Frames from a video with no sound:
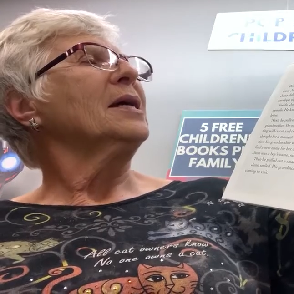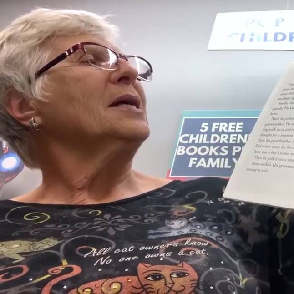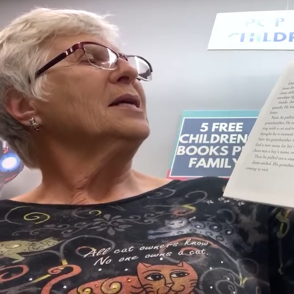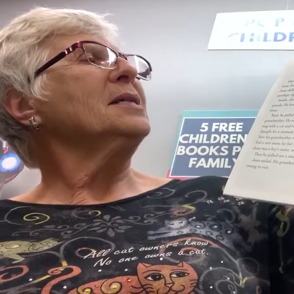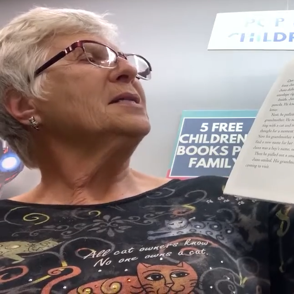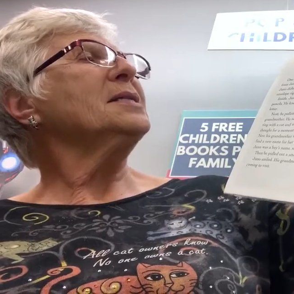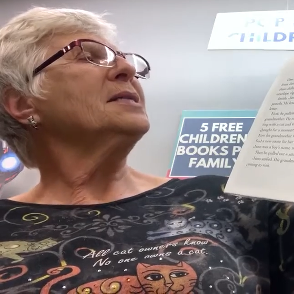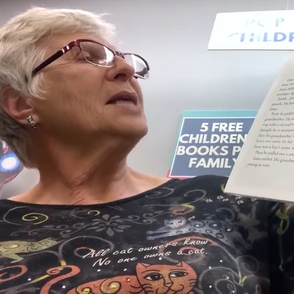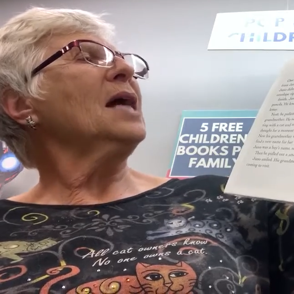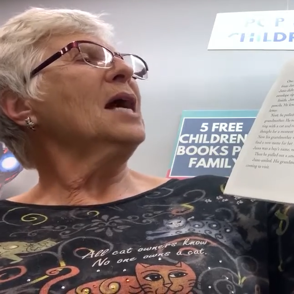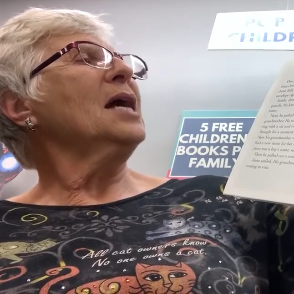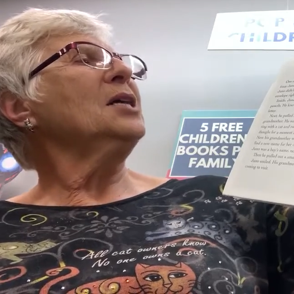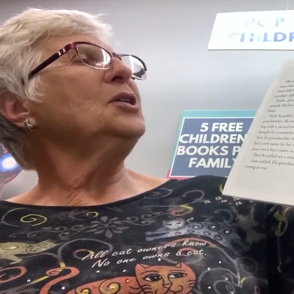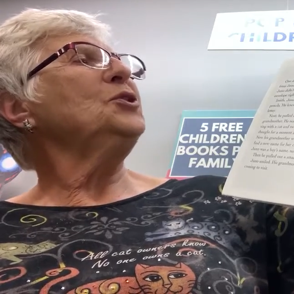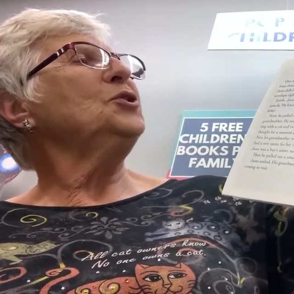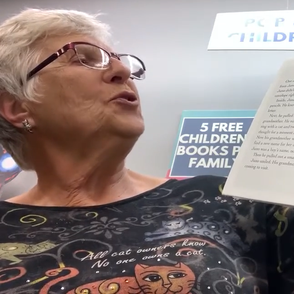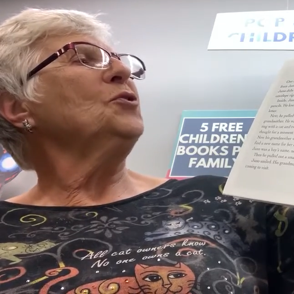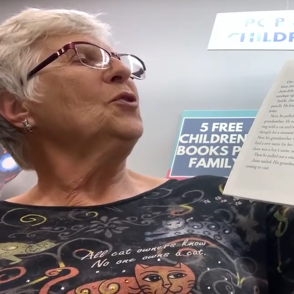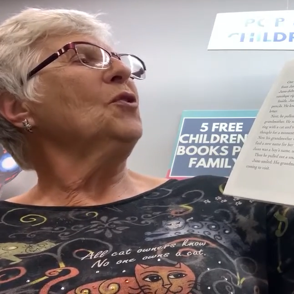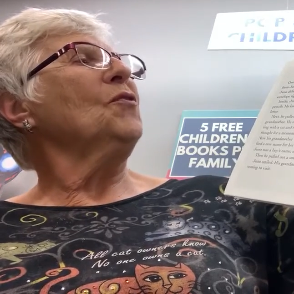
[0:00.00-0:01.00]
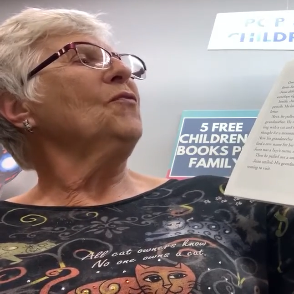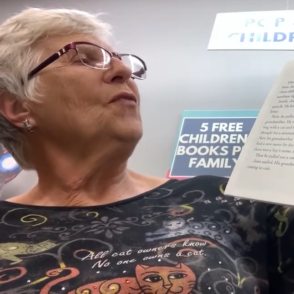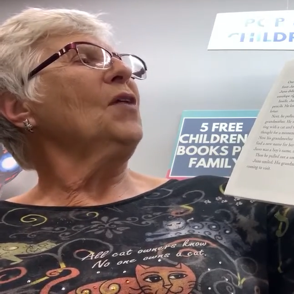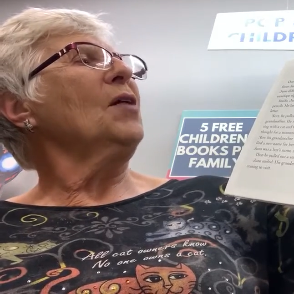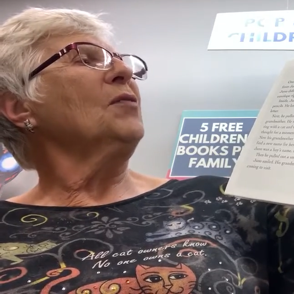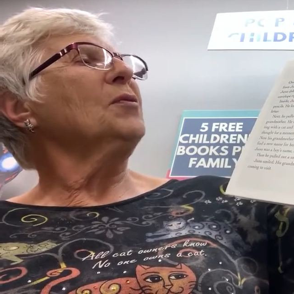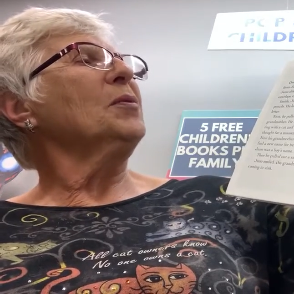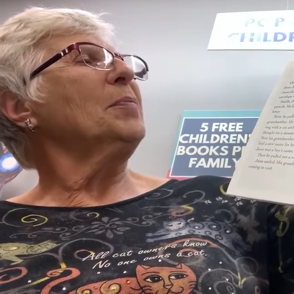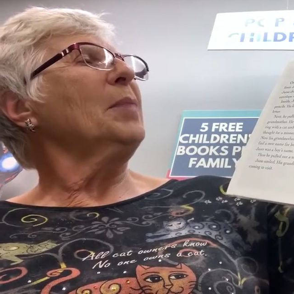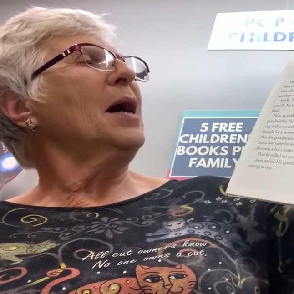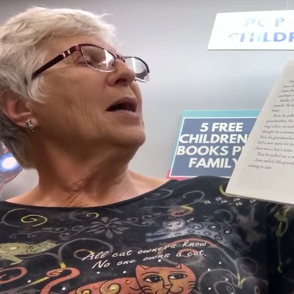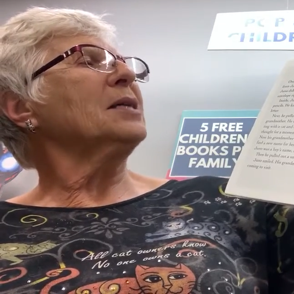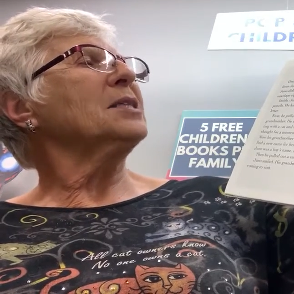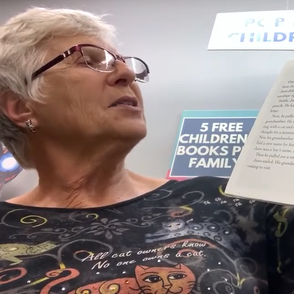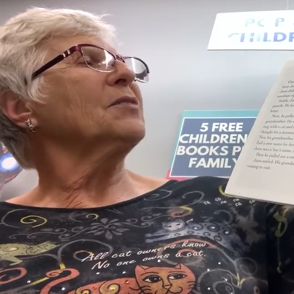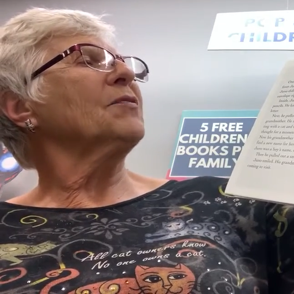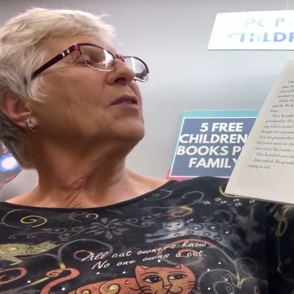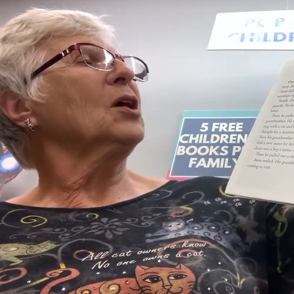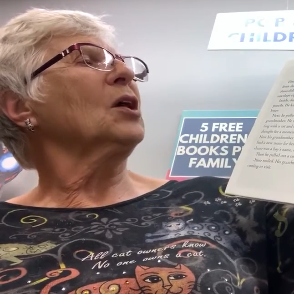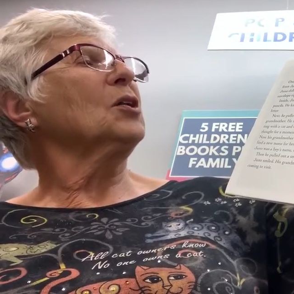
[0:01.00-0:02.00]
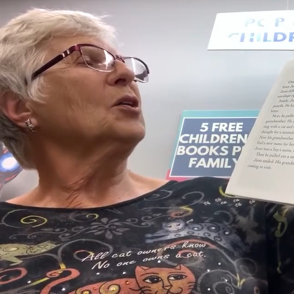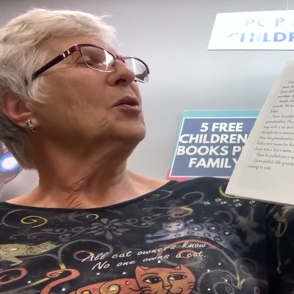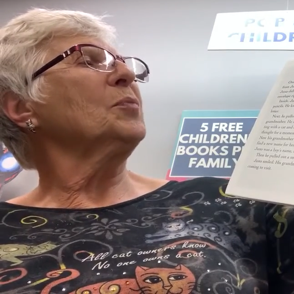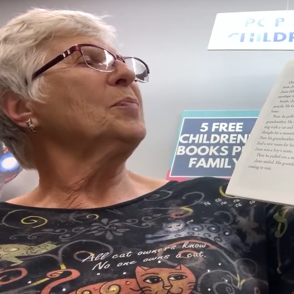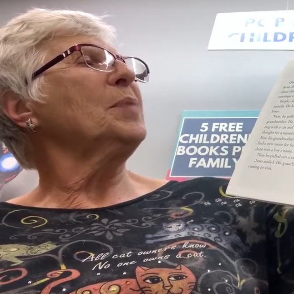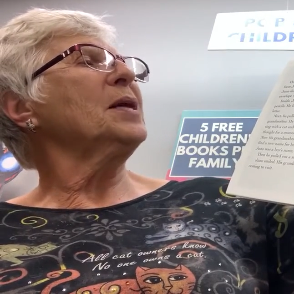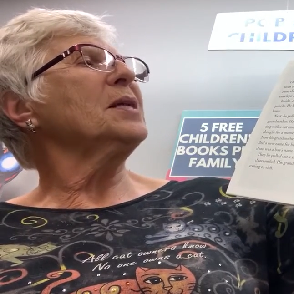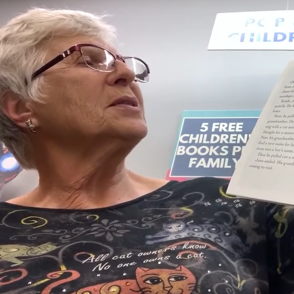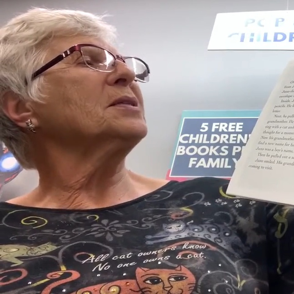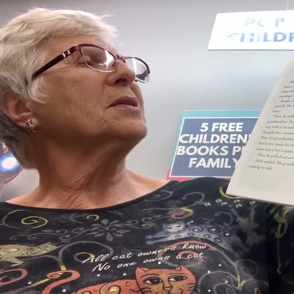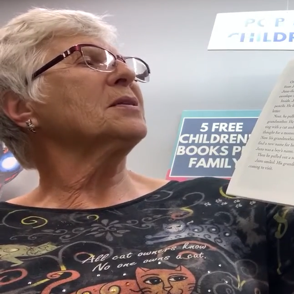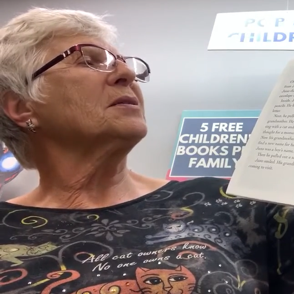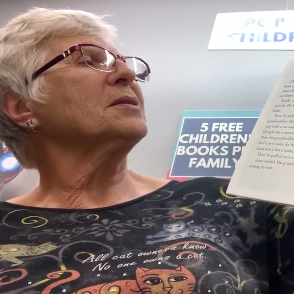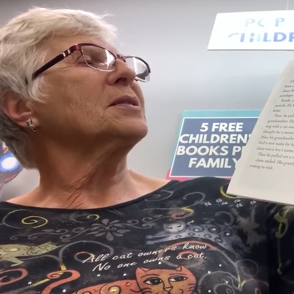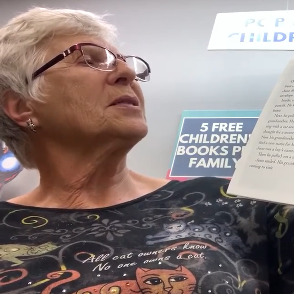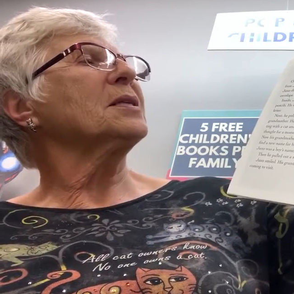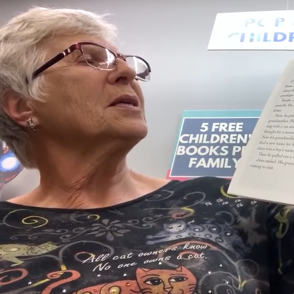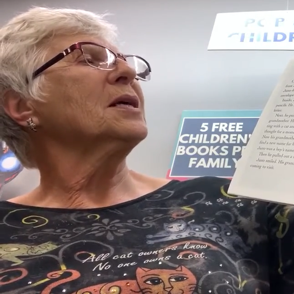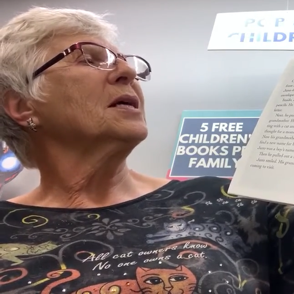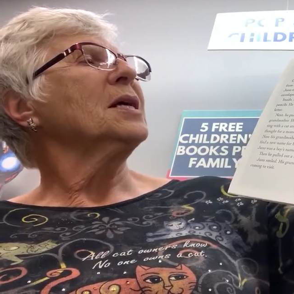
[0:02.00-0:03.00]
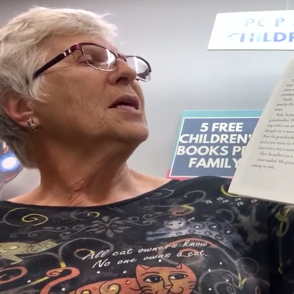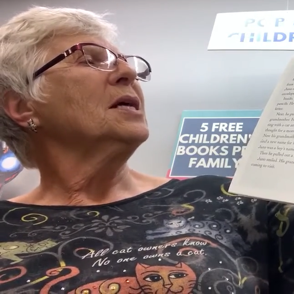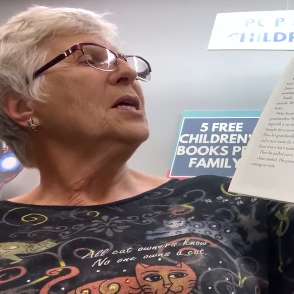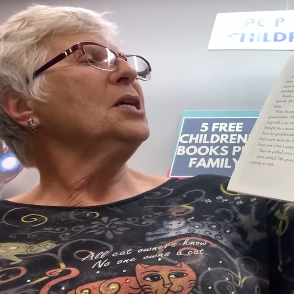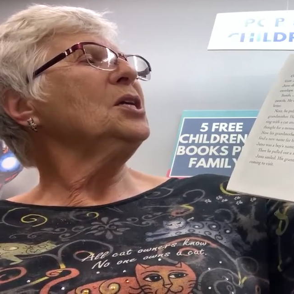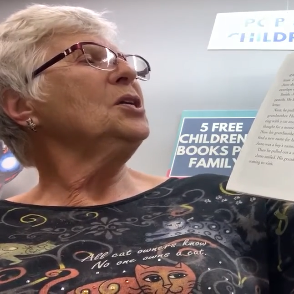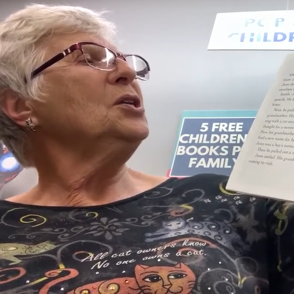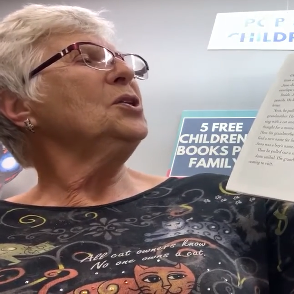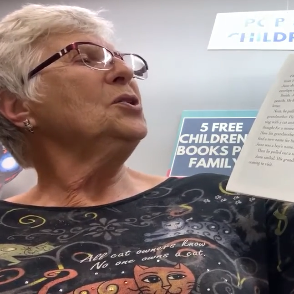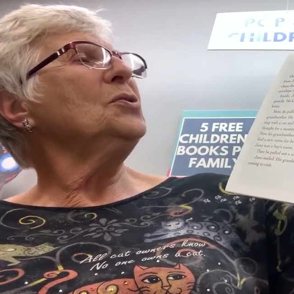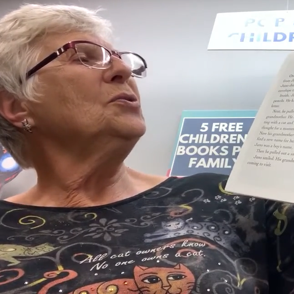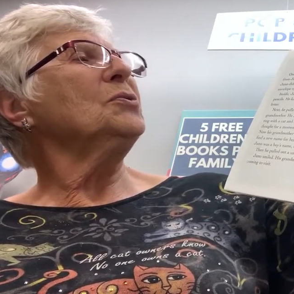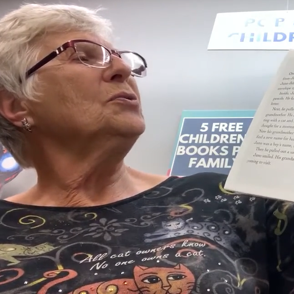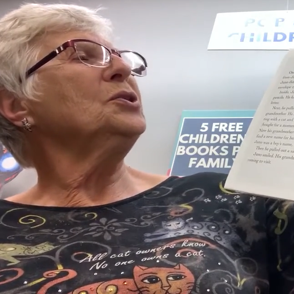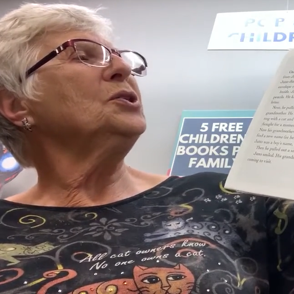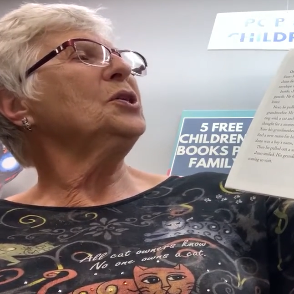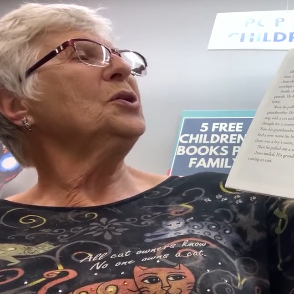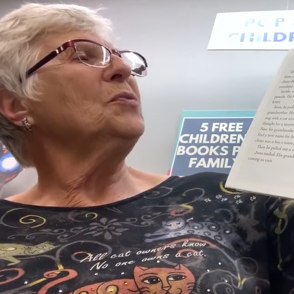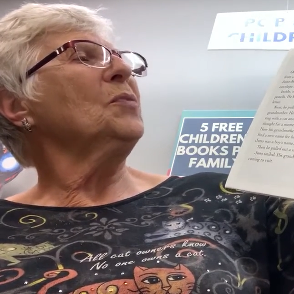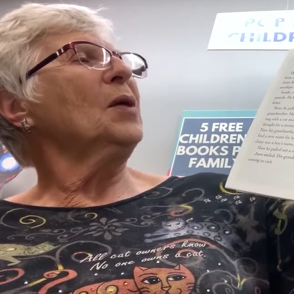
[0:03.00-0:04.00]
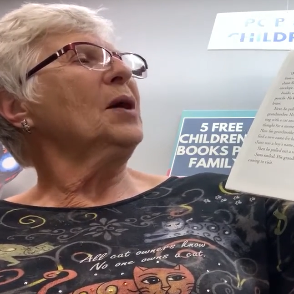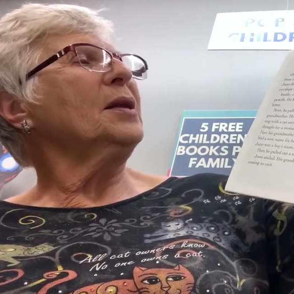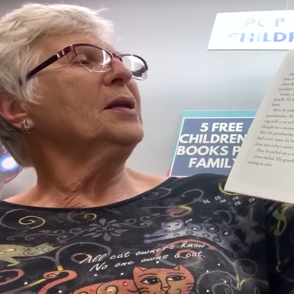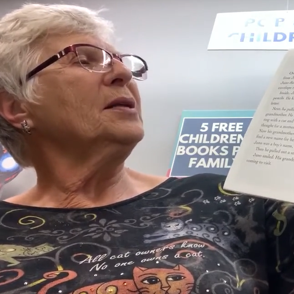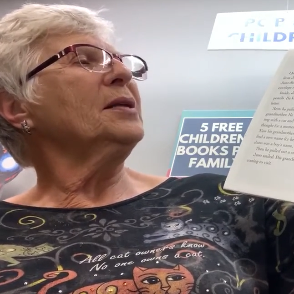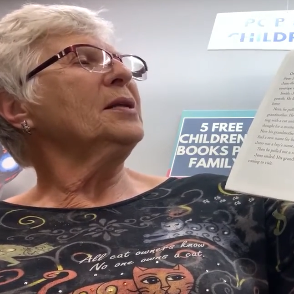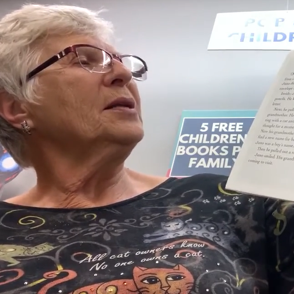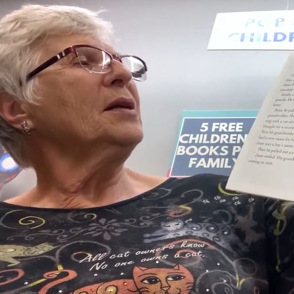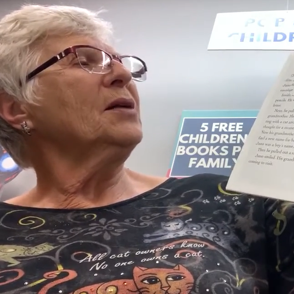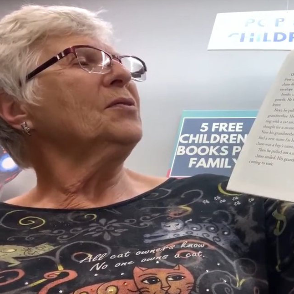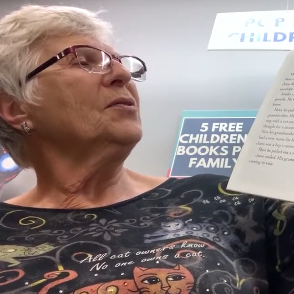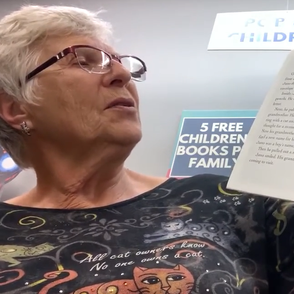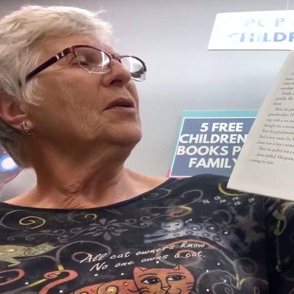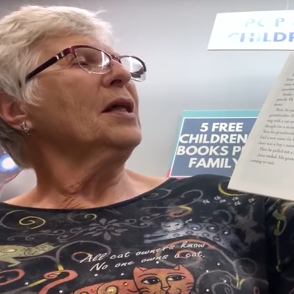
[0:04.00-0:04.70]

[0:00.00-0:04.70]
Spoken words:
Inside, Juno found a box of colored pencils. He knew she wanted another